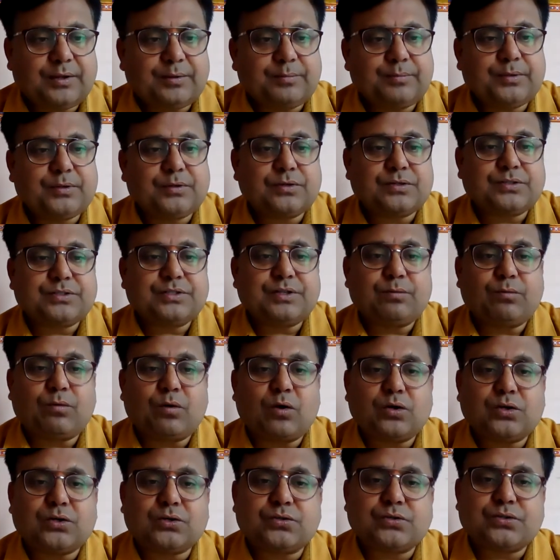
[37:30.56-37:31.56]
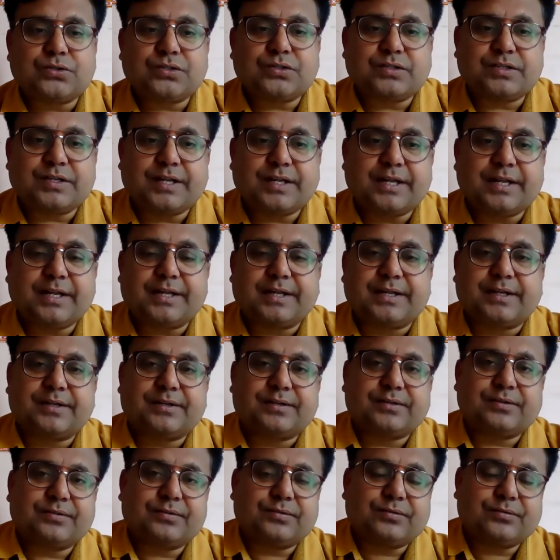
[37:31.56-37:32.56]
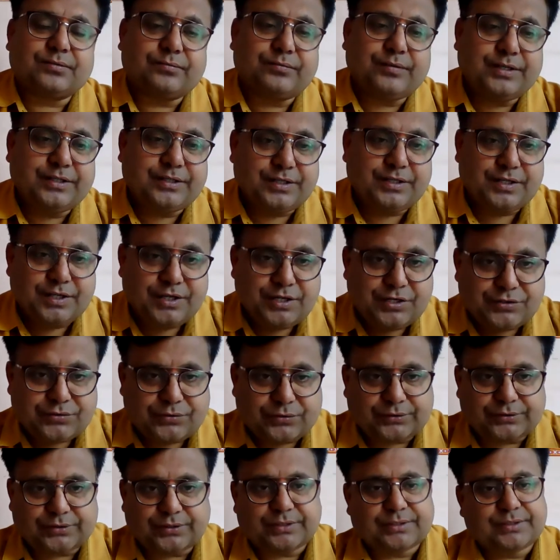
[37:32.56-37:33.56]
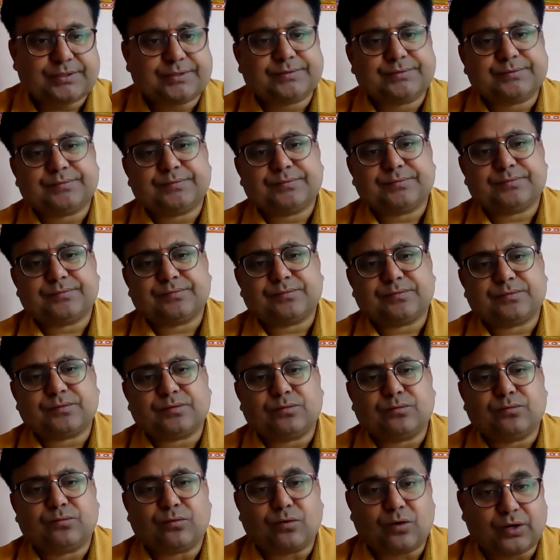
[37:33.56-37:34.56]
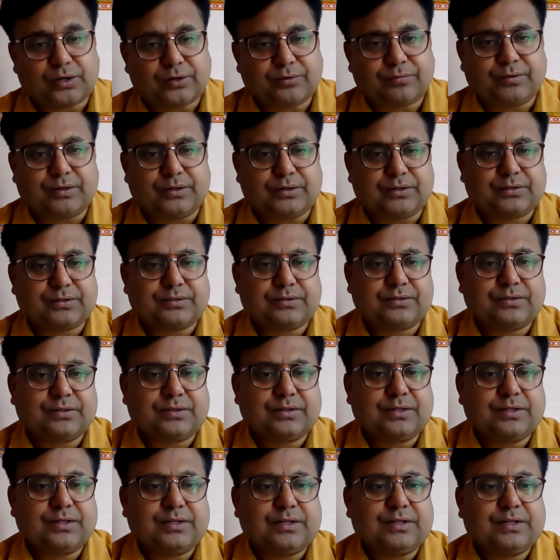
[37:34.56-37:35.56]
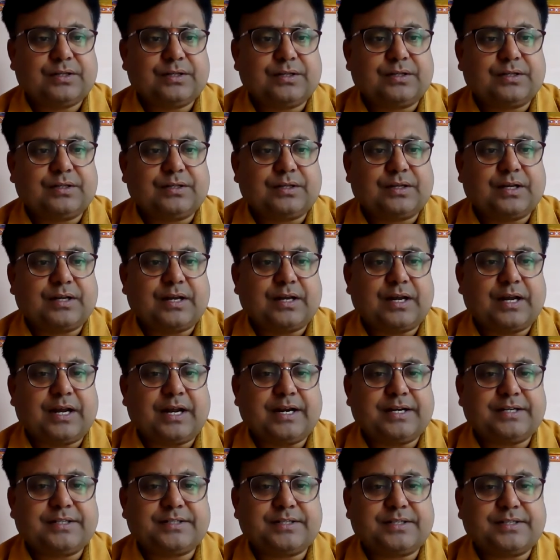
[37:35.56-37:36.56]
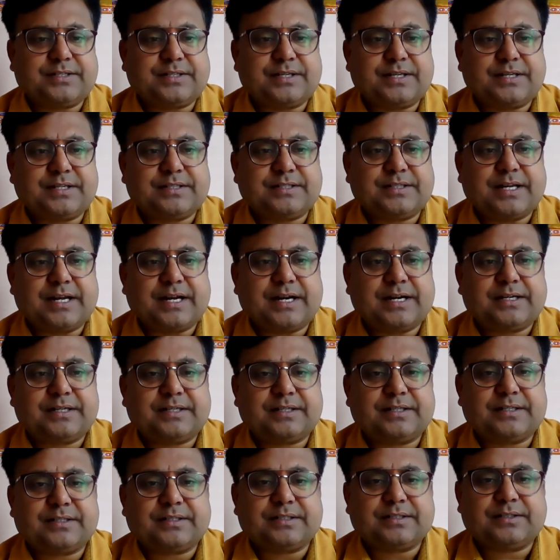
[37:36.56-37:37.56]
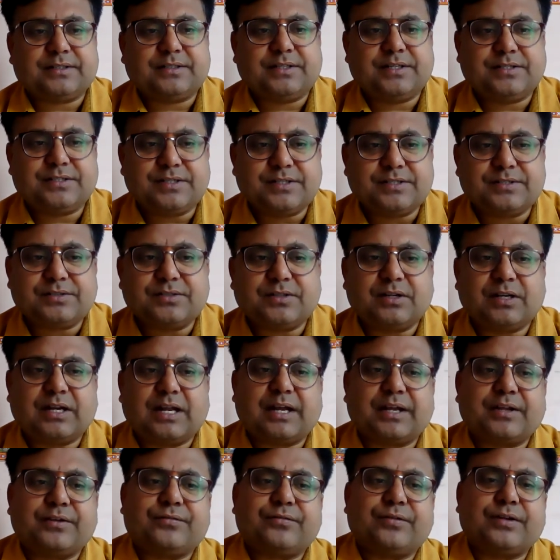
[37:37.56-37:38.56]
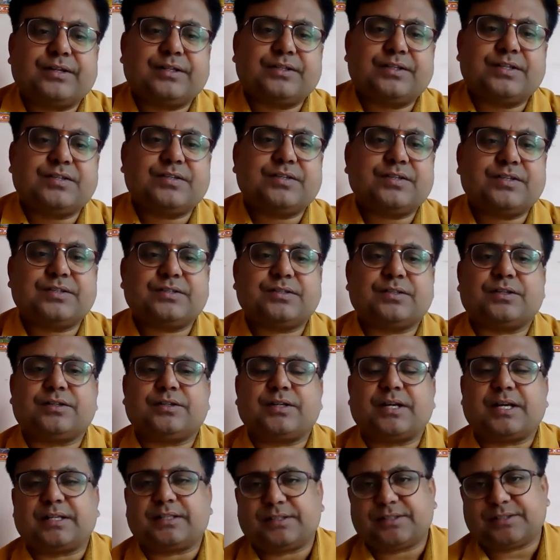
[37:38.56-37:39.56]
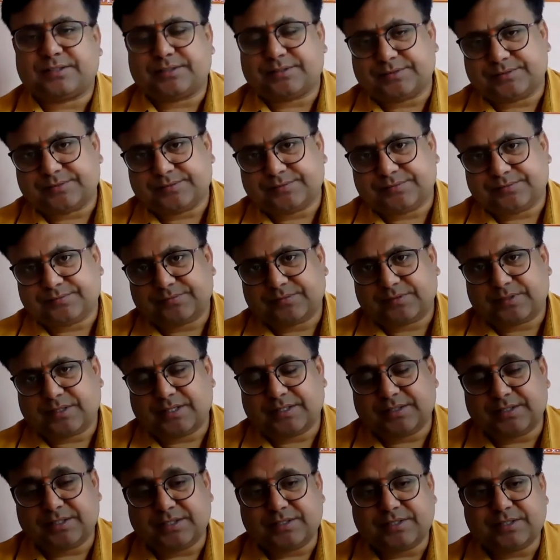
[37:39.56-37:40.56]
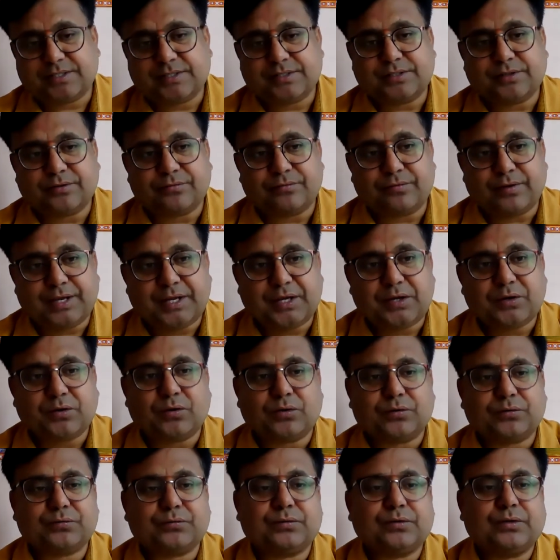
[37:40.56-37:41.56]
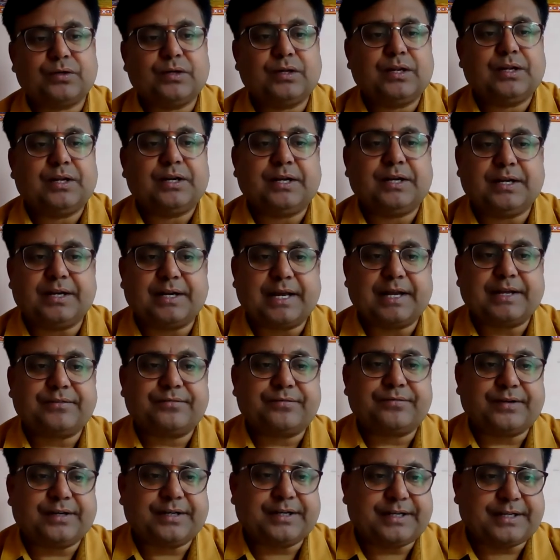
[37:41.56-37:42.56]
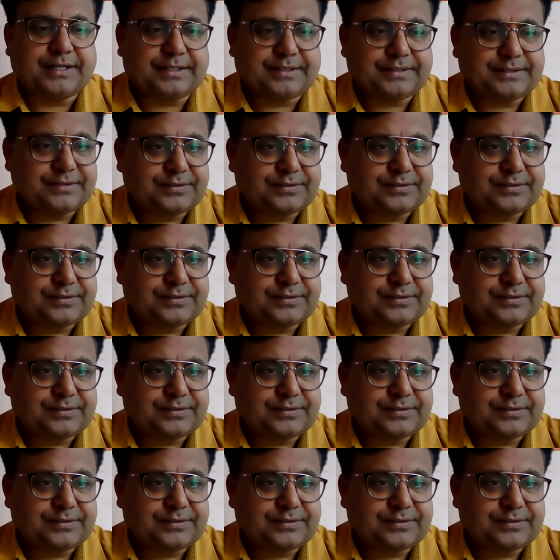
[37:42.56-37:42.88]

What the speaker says: Because they want to stay with each other forever. And she says that this is the life and this is the death. And this is the way of life and death.